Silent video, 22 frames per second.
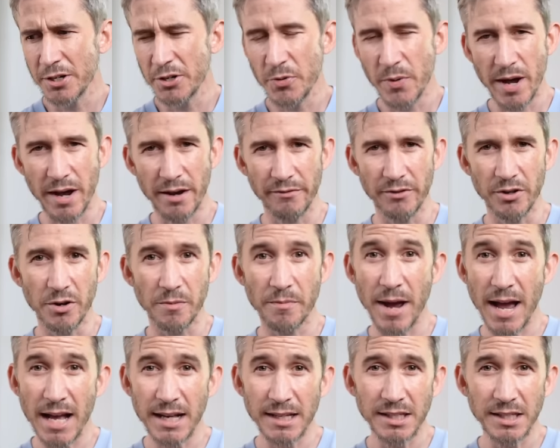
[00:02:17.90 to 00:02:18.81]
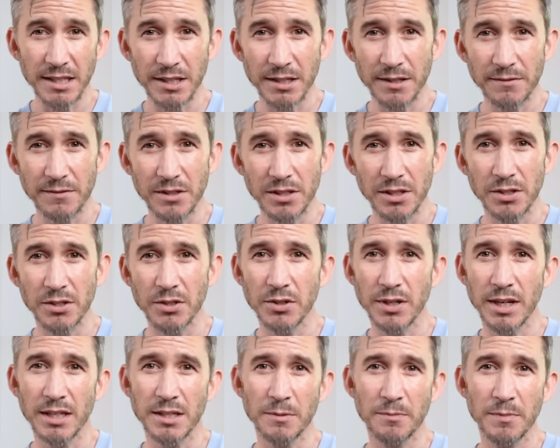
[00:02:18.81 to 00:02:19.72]
you have your passives that you
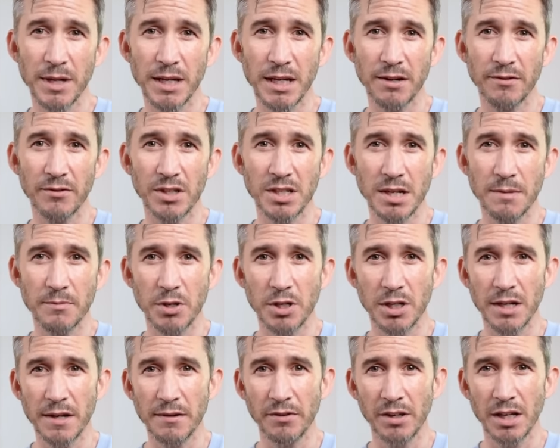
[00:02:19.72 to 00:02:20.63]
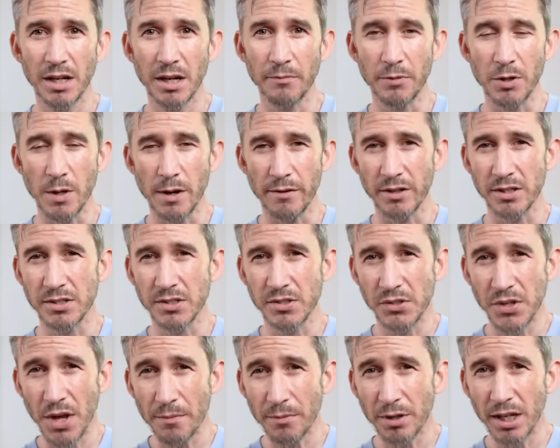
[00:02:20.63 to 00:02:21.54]
get to pick every time you level up, you have a
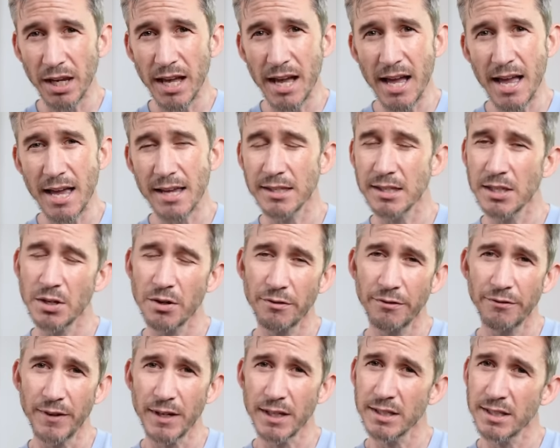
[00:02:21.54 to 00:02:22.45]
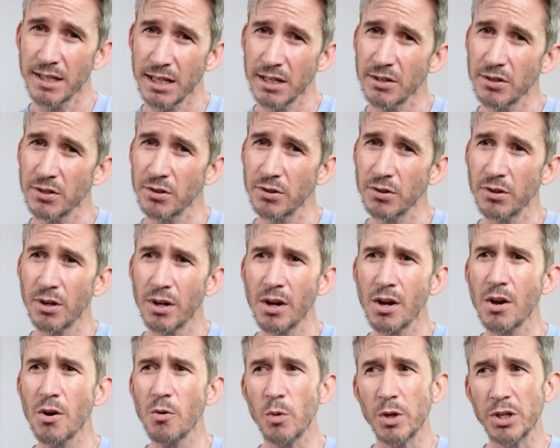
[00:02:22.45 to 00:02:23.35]
subclass that you're fixed into,
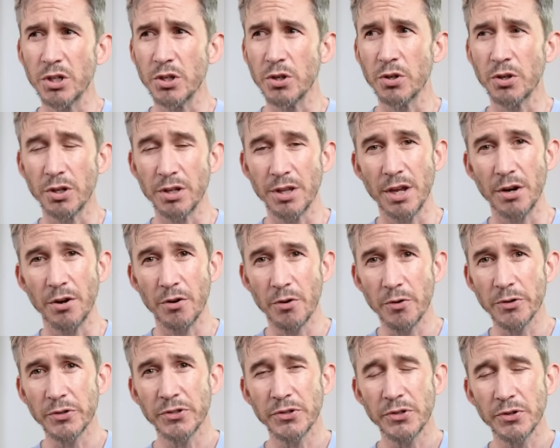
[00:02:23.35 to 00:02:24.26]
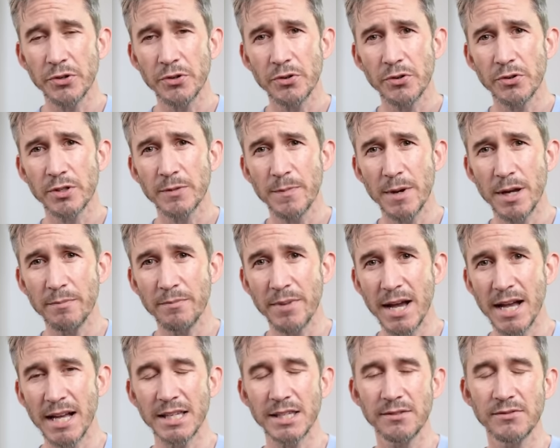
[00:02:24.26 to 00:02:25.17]
which you can then also spend
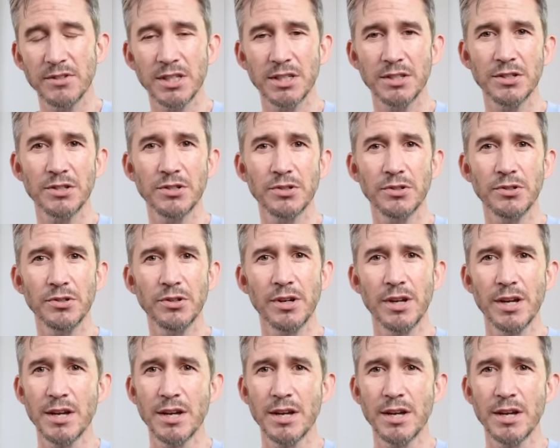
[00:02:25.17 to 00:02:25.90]
passives into.